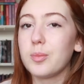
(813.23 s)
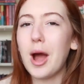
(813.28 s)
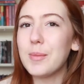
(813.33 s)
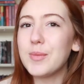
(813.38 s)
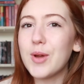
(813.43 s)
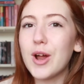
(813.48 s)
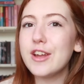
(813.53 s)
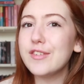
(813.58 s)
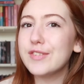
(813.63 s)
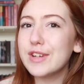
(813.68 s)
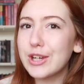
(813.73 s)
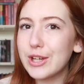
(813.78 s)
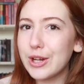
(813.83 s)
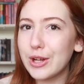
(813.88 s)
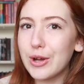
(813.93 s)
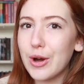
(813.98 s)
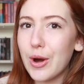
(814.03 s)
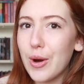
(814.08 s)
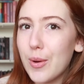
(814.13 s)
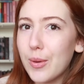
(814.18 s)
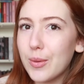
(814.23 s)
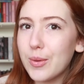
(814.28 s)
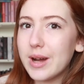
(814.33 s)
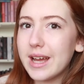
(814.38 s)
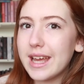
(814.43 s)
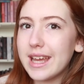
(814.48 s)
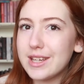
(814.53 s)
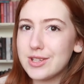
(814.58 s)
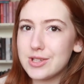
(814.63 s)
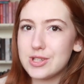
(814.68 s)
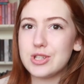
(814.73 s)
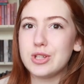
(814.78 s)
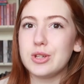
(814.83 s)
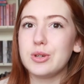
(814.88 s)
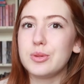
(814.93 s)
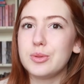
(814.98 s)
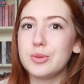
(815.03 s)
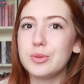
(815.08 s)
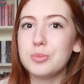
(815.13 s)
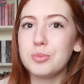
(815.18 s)
I'm not even gonna go
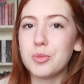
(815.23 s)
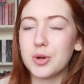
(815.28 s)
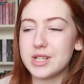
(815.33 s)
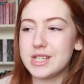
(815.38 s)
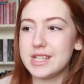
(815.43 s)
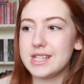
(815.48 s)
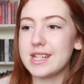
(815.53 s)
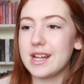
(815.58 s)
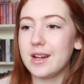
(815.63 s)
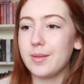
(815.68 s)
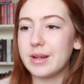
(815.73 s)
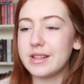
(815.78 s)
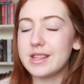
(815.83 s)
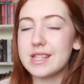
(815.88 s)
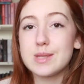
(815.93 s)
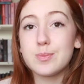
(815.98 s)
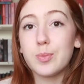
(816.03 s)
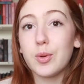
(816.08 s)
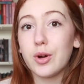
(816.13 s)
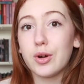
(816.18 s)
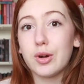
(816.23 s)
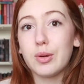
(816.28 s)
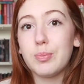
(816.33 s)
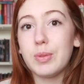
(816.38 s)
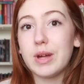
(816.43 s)
into more detail about this book,